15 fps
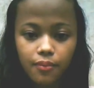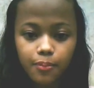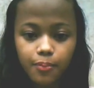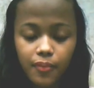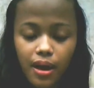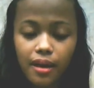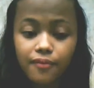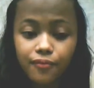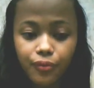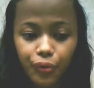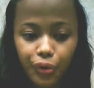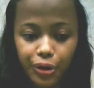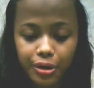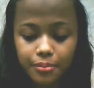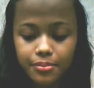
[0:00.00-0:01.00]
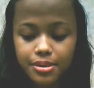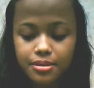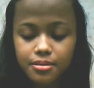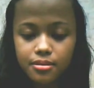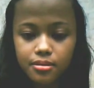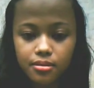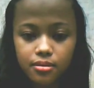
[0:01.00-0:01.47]

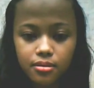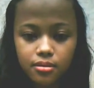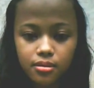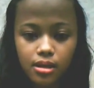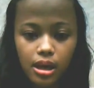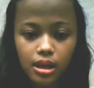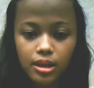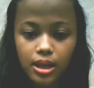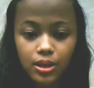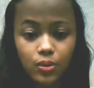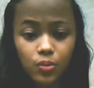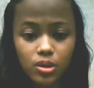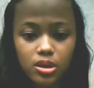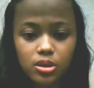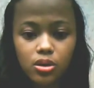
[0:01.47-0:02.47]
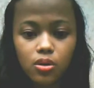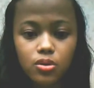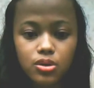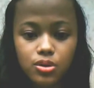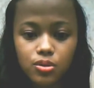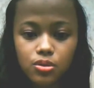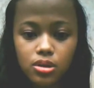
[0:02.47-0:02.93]
platforms like Windows,
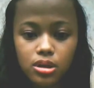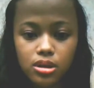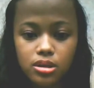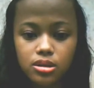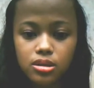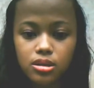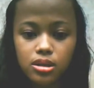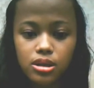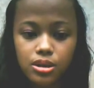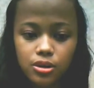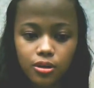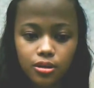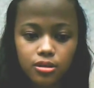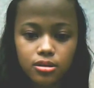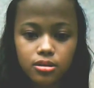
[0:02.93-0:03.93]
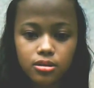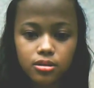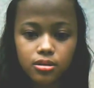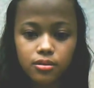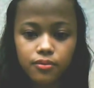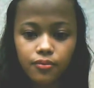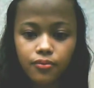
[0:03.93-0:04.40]
Unix, Linux,
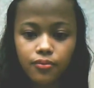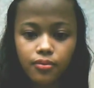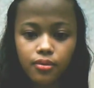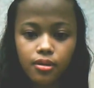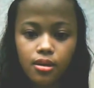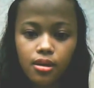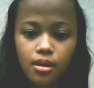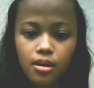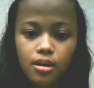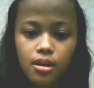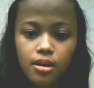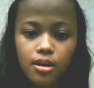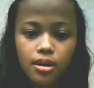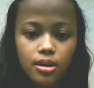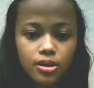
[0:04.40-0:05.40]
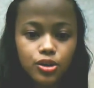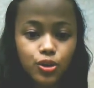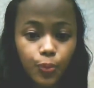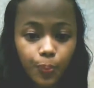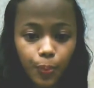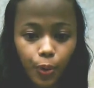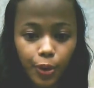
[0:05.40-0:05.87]

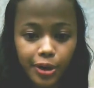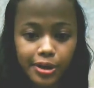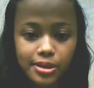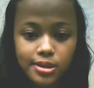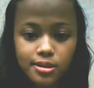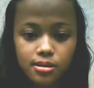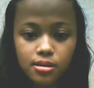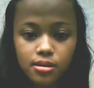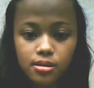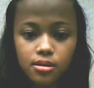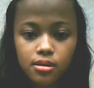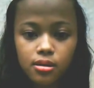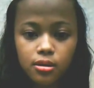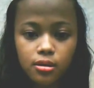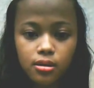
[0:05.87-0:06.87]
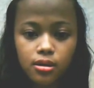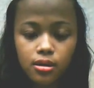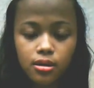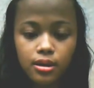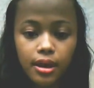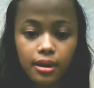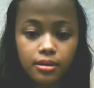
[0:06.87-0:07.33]
supports
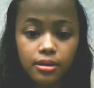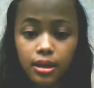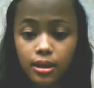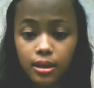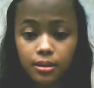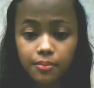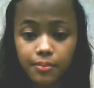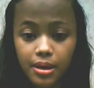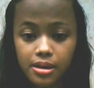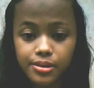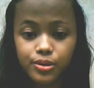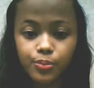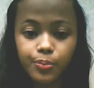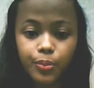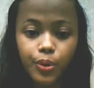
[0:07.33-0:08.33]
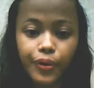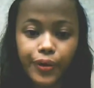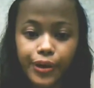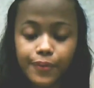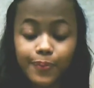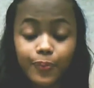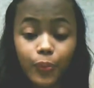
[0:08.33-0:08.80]
like ticket-based
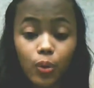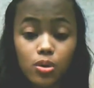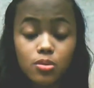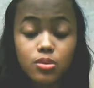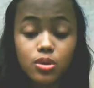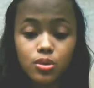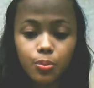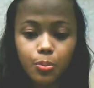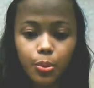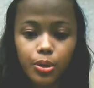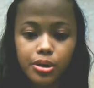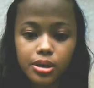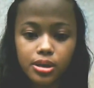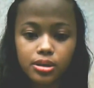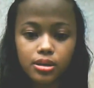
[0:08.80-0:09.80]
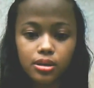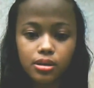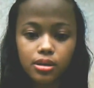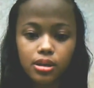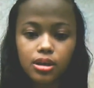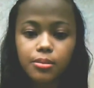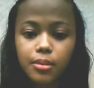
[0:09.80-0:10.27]
support, phone support,
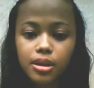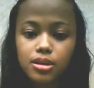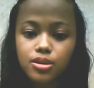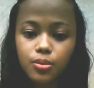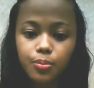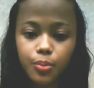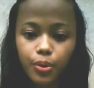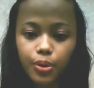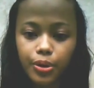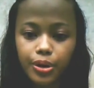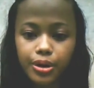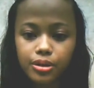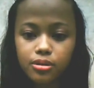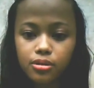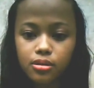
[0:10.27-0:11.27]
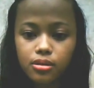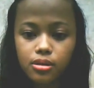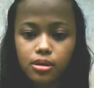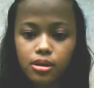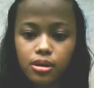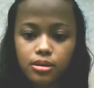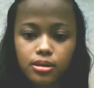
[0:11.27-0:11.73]
email support,
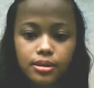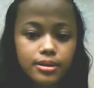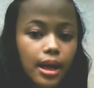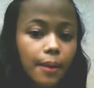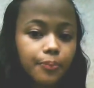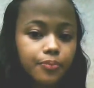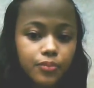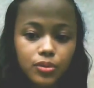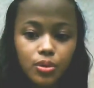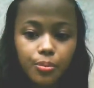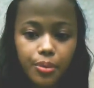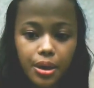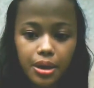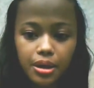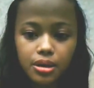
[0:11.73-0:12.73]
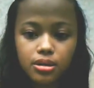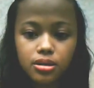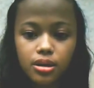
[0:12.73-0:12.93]
the top domain